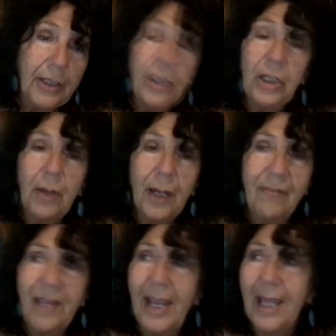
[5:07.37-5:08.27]

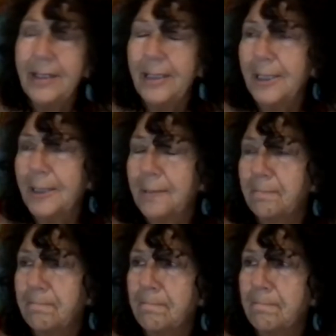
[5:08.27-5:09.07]
I've had a